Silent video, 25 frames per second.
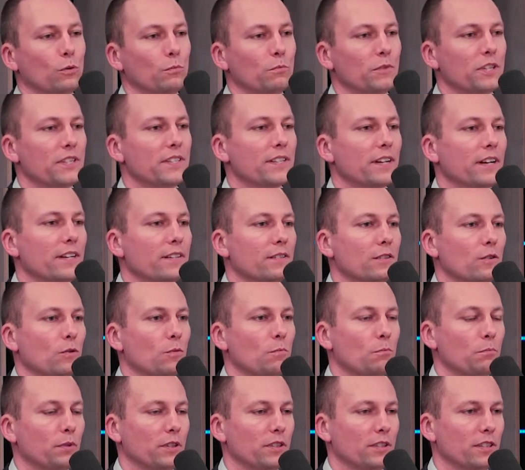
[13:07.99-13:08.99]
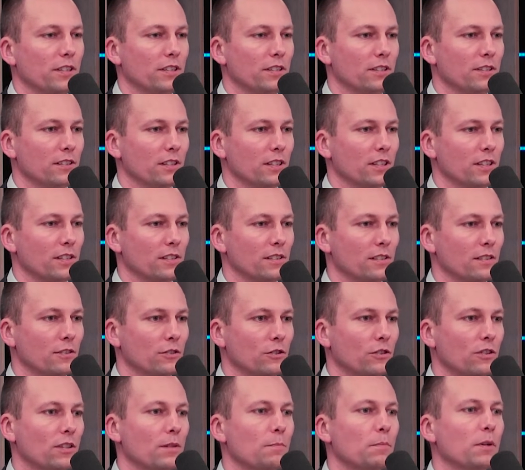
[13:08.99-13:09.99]
mid-sized companies is
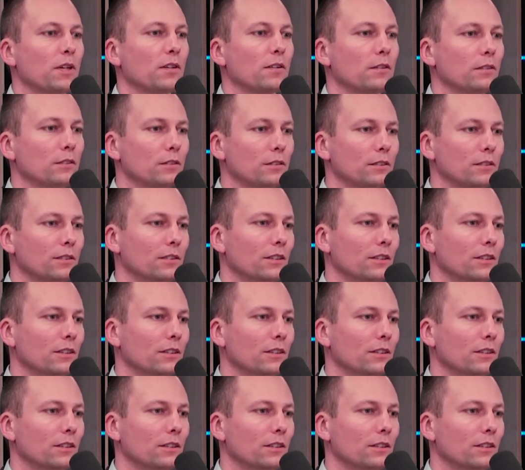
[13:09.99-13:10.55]
typical